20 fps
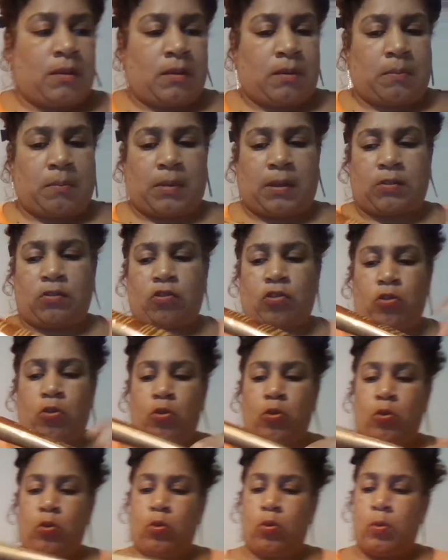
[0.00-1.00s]
my
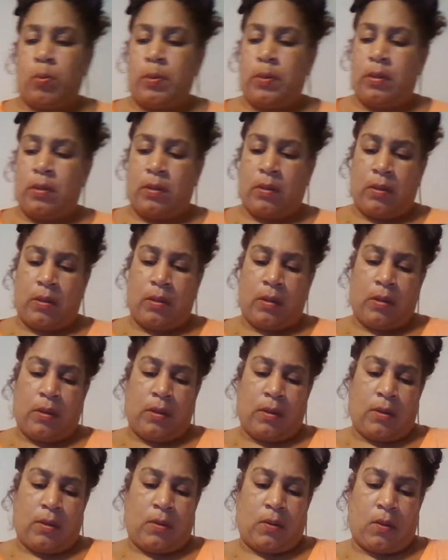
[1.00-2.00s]
tube,
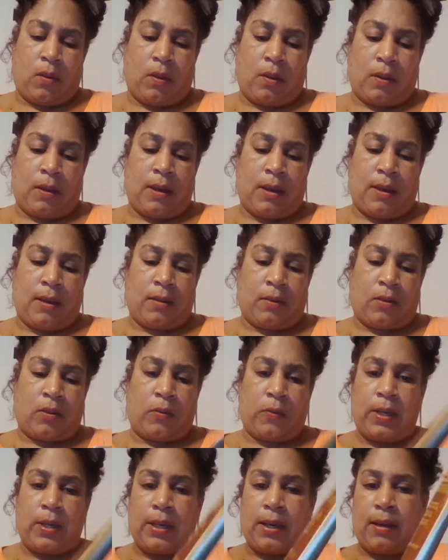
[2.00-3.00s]
again
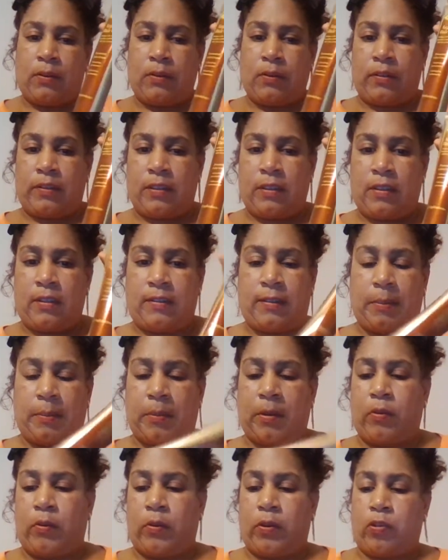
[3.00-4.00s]
3 ounces. I'm
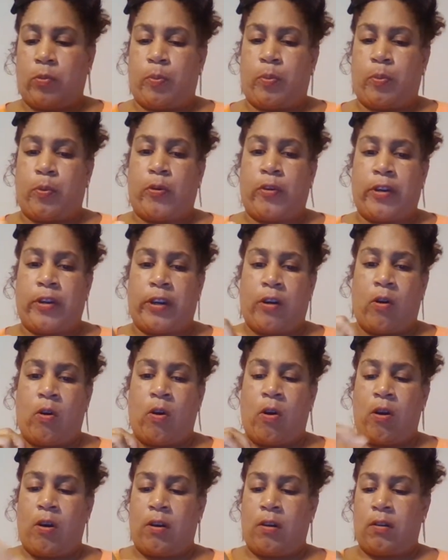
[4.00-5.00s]
going to pour it
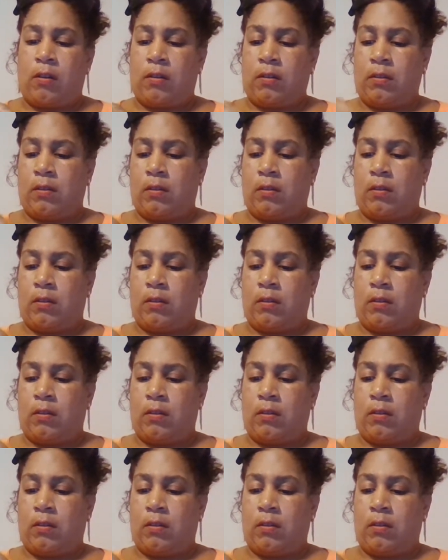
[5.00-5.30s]
all